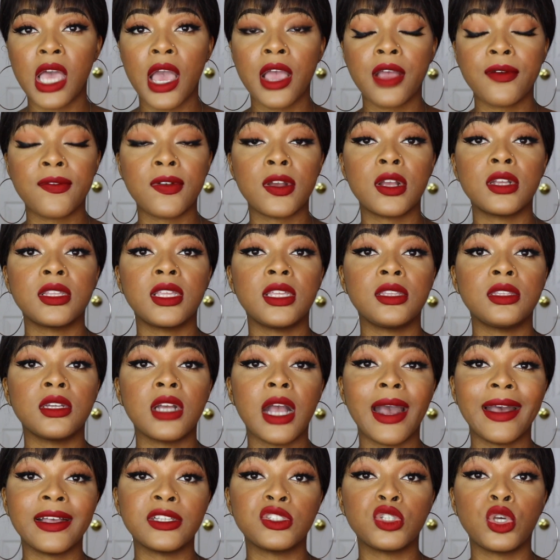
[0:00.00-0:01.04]
I've heard that their
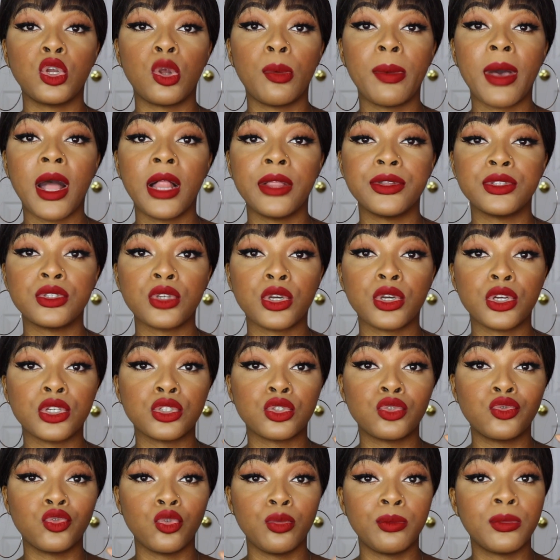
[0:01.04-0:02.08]
eyeshadow palettes are
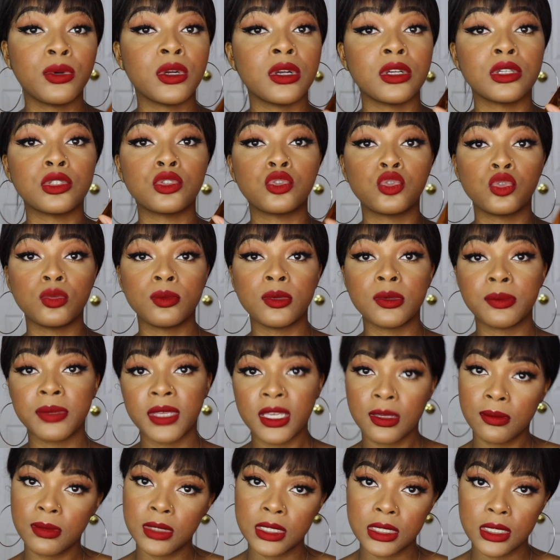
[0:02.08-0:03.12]
super
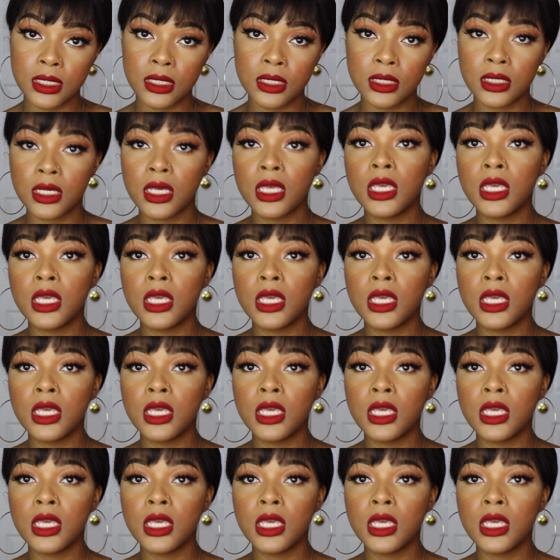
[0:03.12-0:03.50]
pigmented,